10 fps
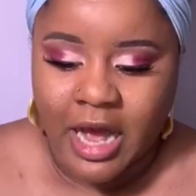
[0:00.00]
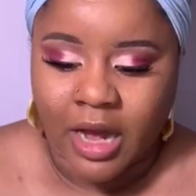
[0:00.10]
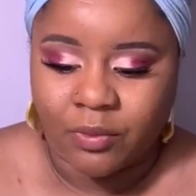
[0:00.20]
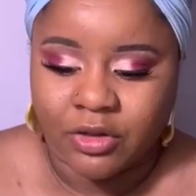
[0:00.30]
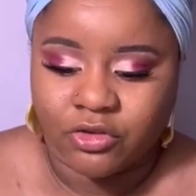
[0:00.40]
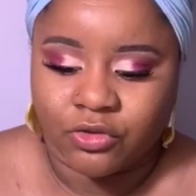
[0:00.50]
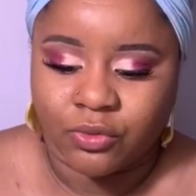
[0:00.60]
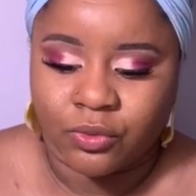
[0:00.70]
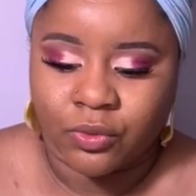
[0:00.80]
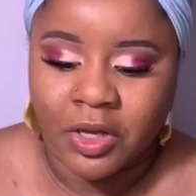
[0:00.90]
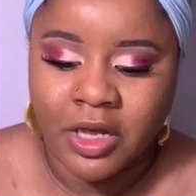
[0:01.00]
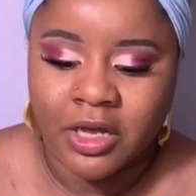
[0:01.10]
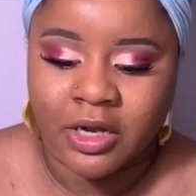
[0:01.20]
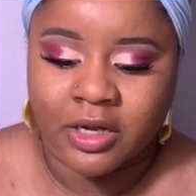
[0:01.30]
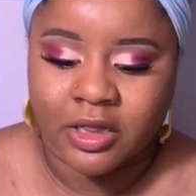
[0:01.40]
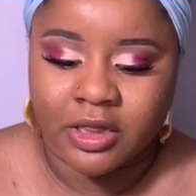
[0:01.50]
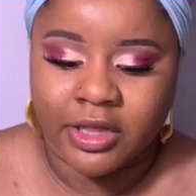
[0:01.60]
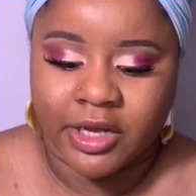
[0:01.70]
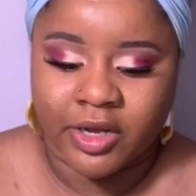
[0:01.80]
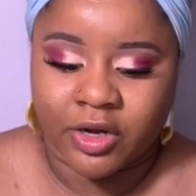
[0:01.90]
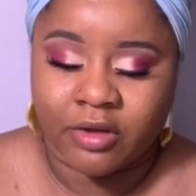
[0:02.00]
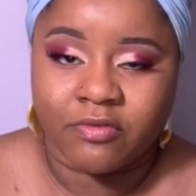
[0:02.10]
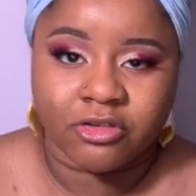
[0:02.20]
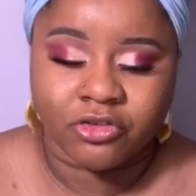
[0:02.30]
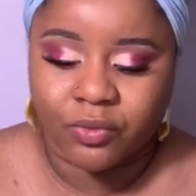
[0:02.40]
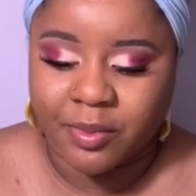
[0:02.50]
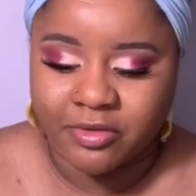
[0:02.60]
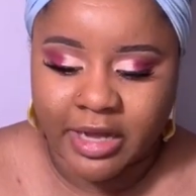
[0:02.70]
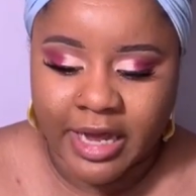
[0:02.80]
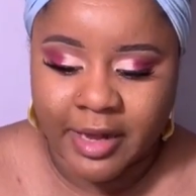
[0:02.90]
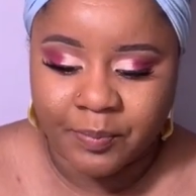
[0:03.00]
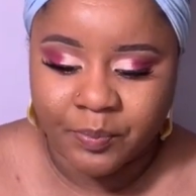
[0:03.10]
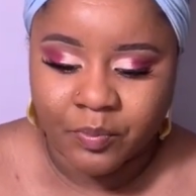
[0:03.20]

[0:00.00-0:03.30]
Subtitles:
I went to their official website.